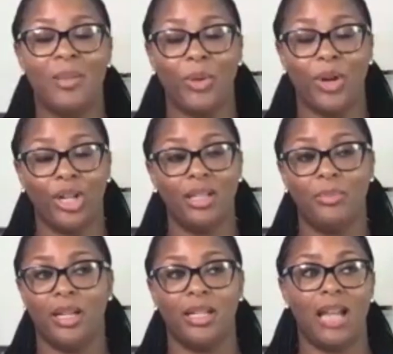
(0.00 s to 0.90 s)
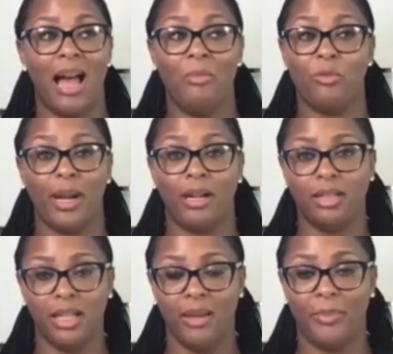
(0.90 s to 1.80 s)
get up early, but I'm
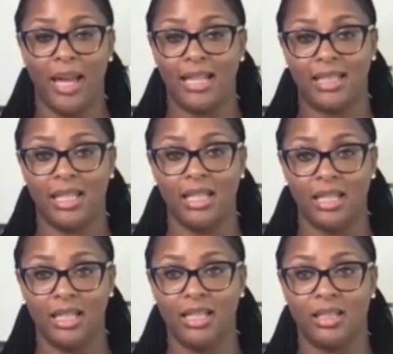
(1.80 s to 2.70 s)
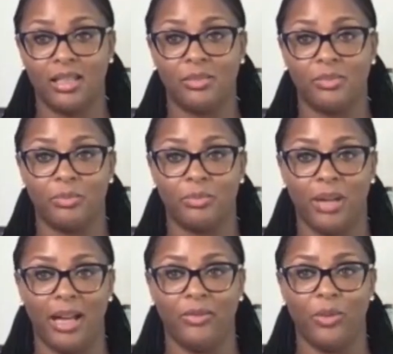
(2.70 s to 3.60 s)
rarely up past 10 unless it's
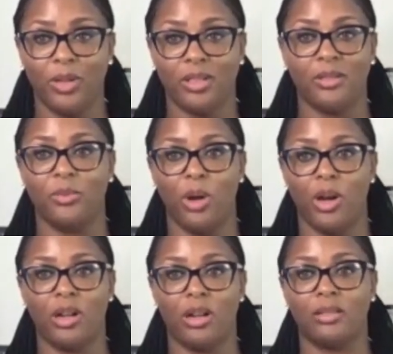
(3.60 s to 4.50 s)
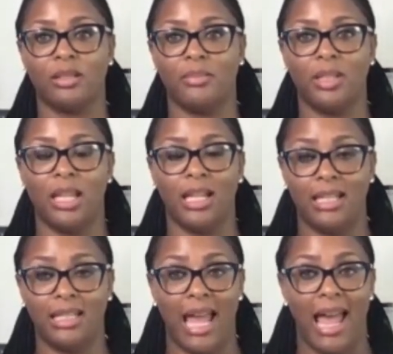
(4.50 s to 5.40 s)
by force of work or something that
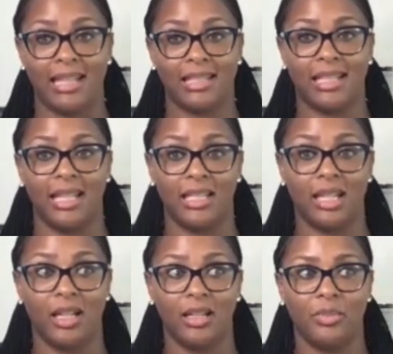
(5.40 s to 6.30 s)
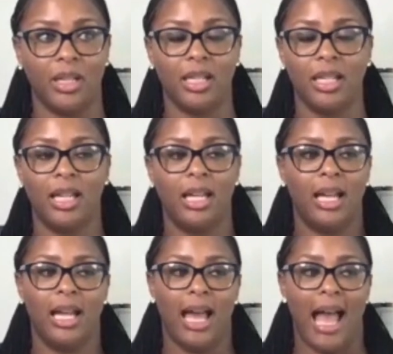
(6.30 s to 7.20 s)
has to get done. But
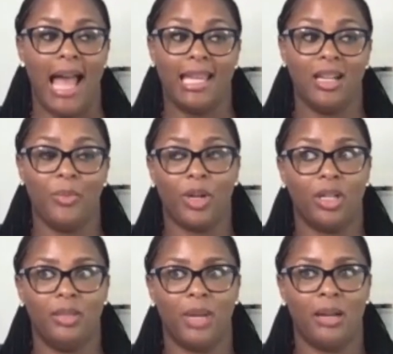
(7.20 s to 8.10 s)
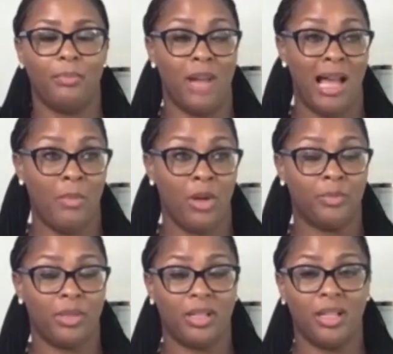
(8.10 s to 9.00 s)
I get up early. My my
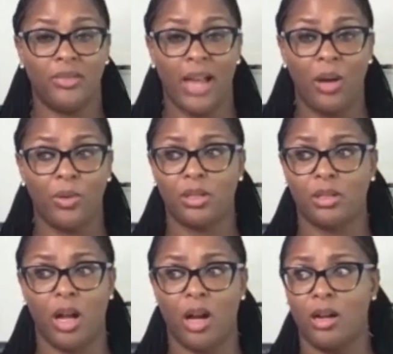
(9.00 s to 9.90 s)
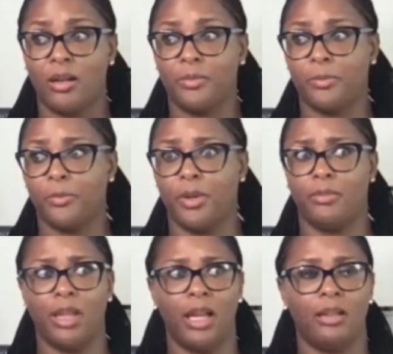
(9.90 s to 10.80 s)
most productive hours are
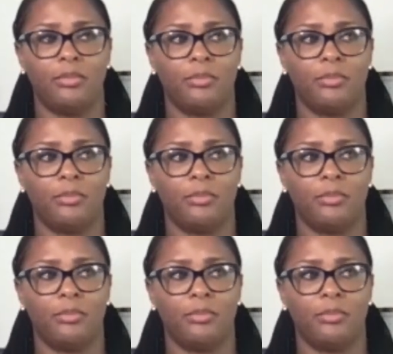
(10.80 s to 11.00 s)
from like